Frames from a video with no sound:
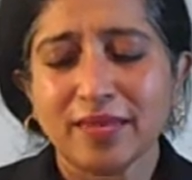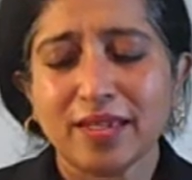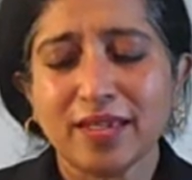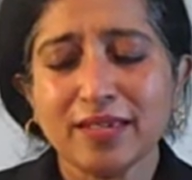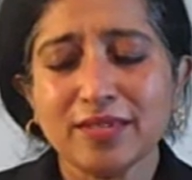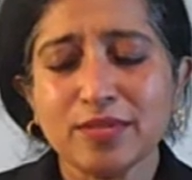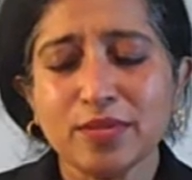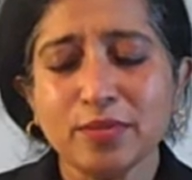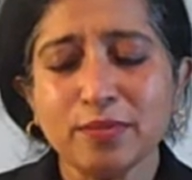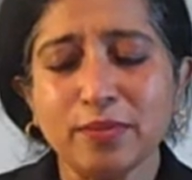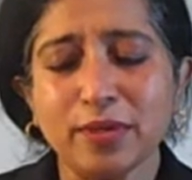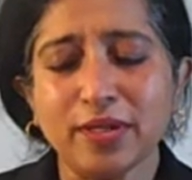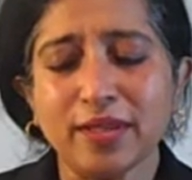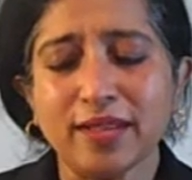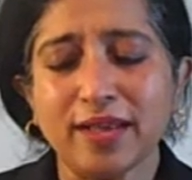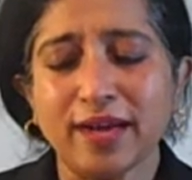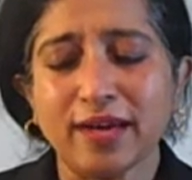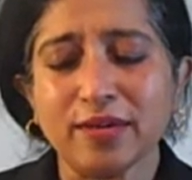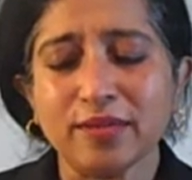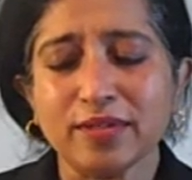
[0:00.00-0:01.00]
As you breathe
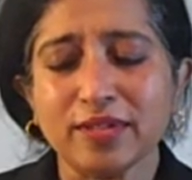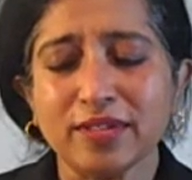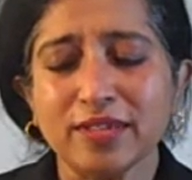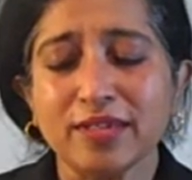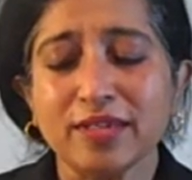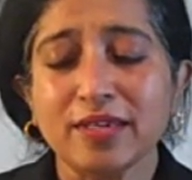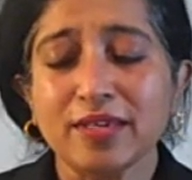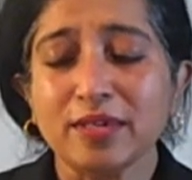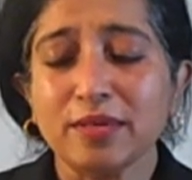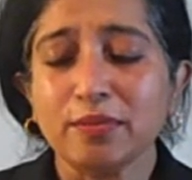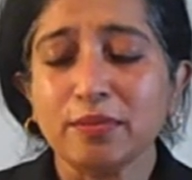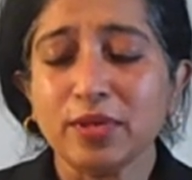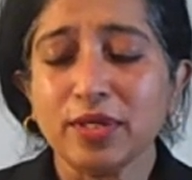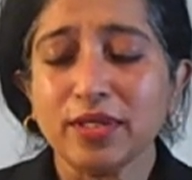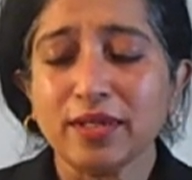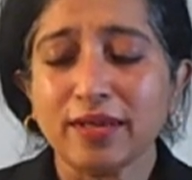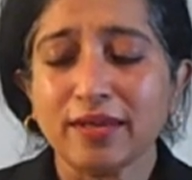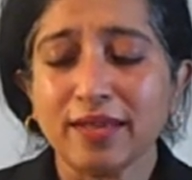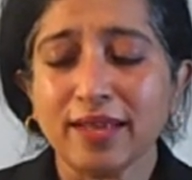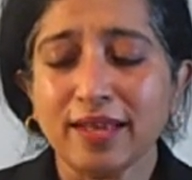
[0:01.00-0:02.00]
out
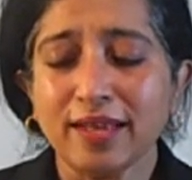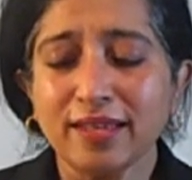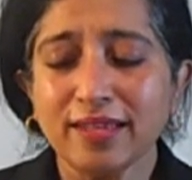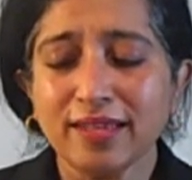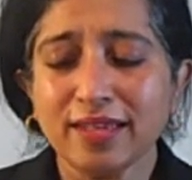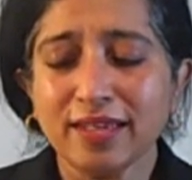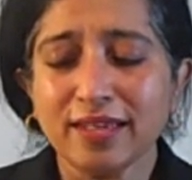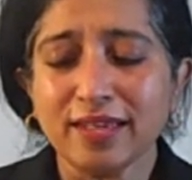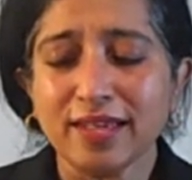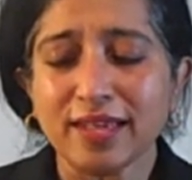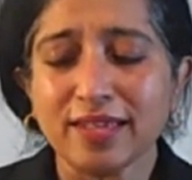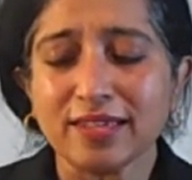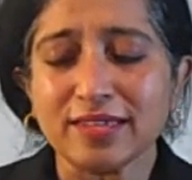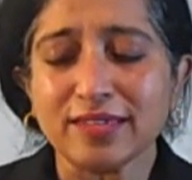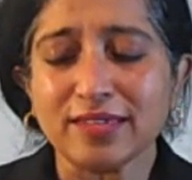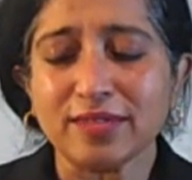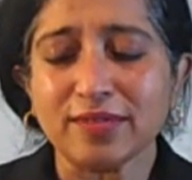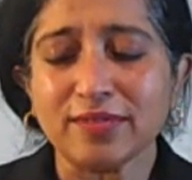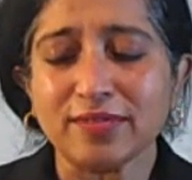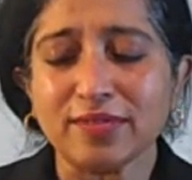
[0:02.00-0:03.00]
anything
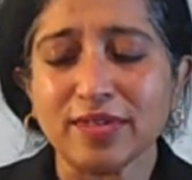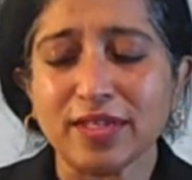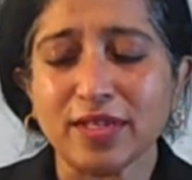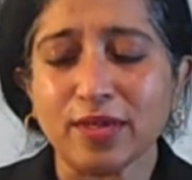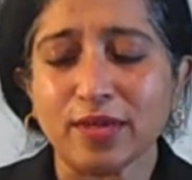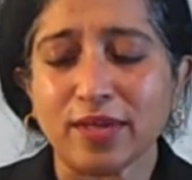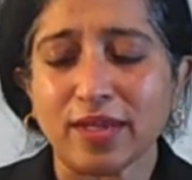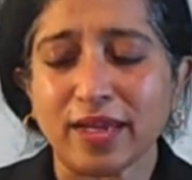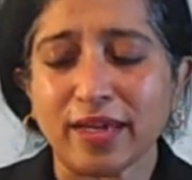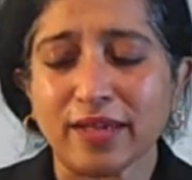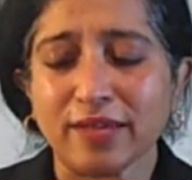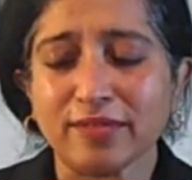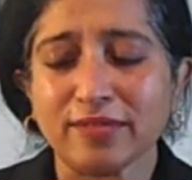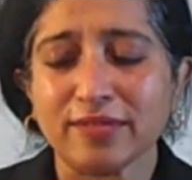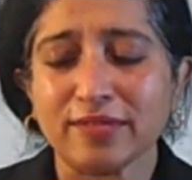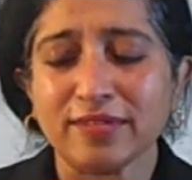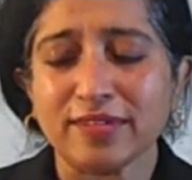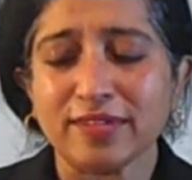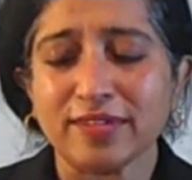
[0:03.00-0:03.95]
negative in your life.